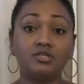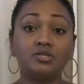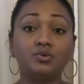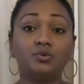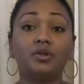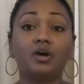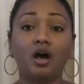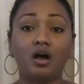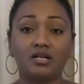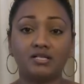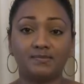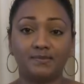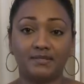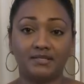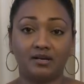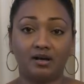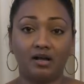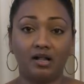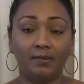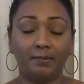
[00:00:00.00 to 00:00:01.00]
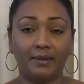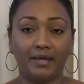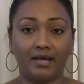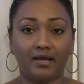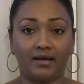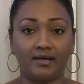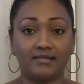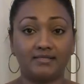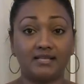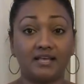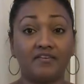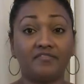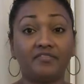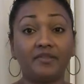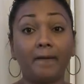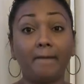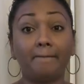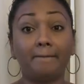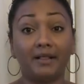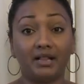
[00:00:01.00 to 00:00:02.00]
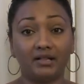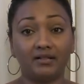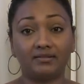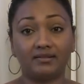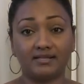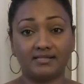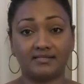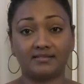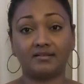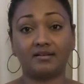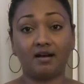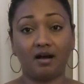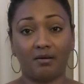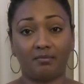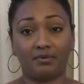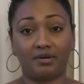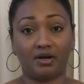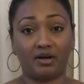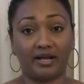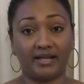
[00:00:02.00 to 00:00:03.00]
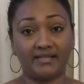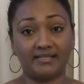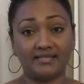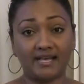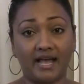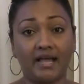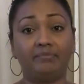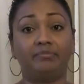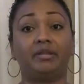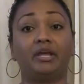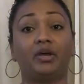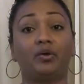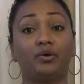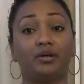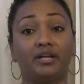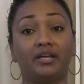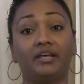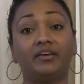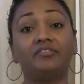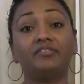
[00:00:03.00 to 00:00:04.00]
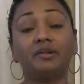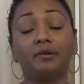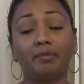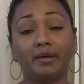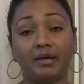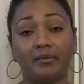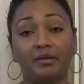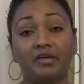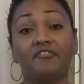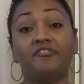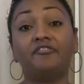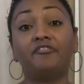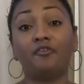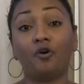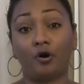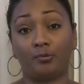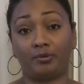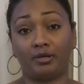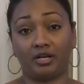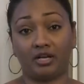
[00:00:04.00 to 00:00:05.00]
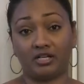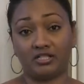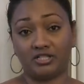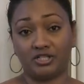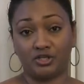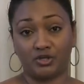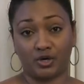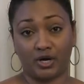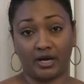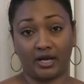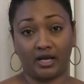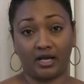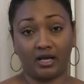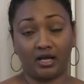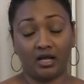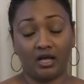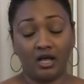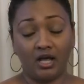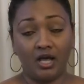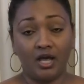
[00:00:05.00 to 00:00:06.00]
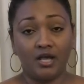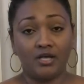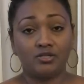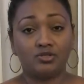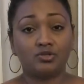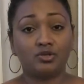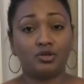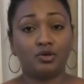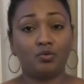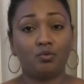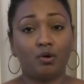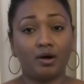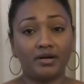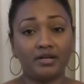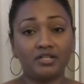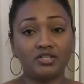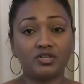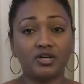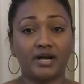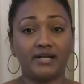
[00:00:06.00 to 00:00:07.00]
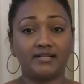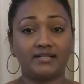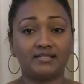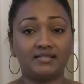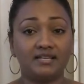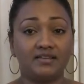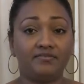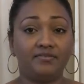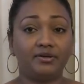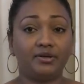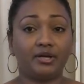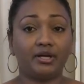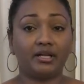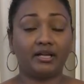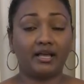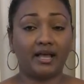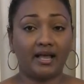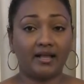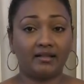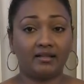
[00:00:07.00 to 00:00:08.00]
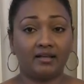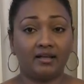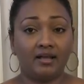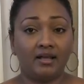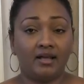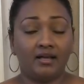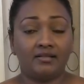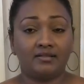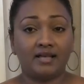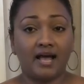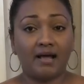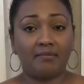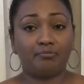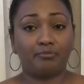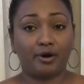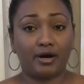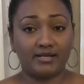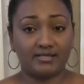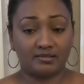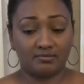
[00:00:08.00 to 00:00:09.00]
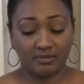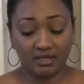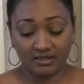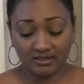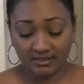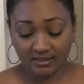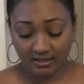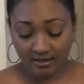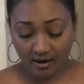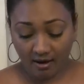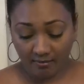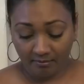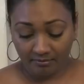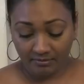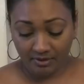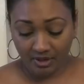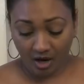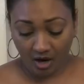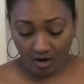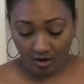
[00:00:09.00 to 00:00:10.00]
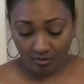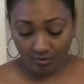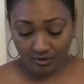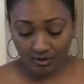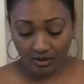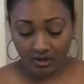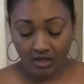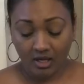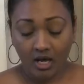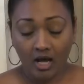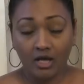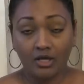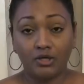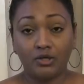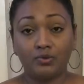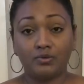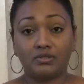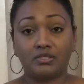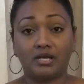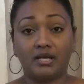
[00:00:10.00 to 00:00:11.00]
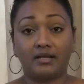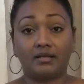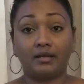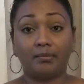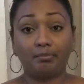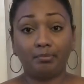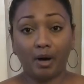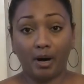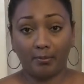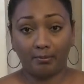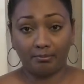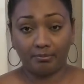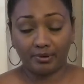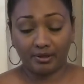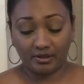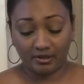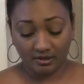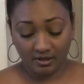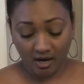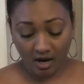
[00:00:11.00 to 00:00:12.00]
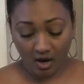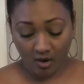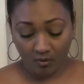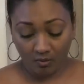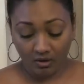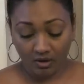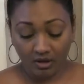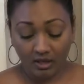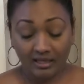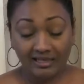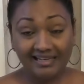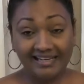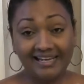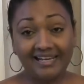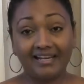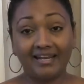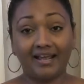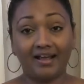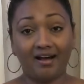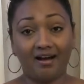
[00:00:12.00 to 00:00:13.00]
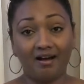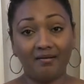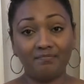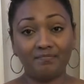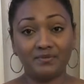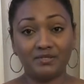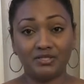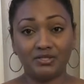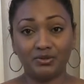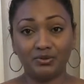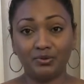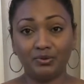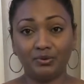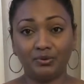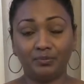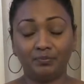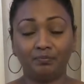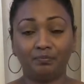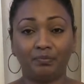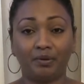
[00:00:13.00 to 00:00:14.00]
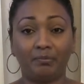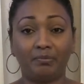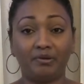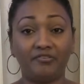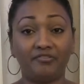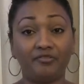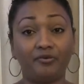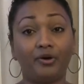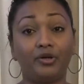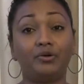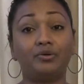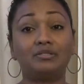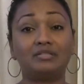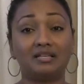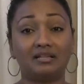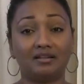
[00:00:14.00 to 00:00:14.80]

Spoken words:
to the hospital, because if the milk doesn't come down in time, they're going to give the baby formula to drink. So you want to try to see if you can get that breast milk to come down using the pump. Now, leading up to before you